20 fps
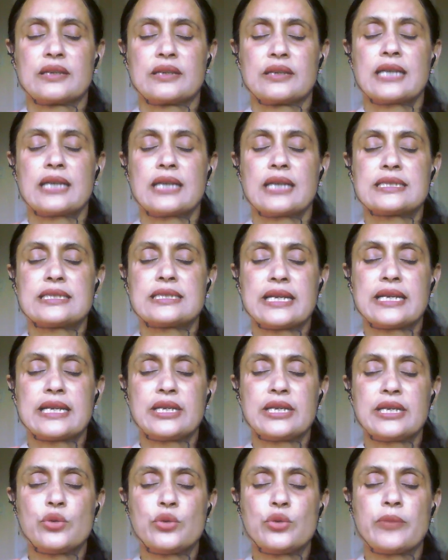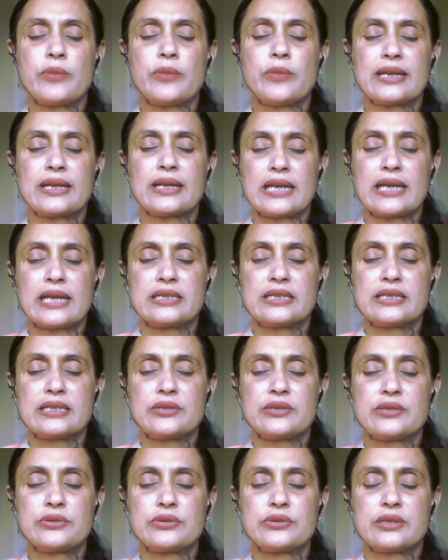I send you my
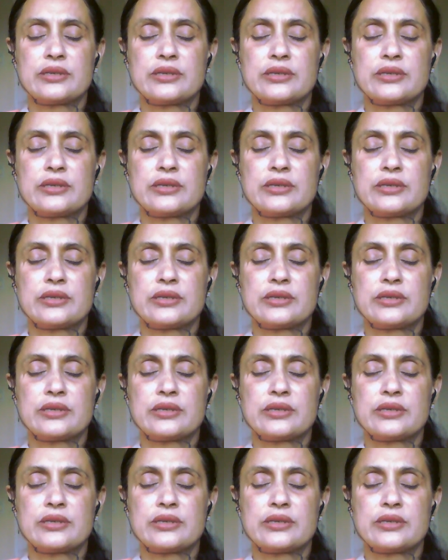gratitude,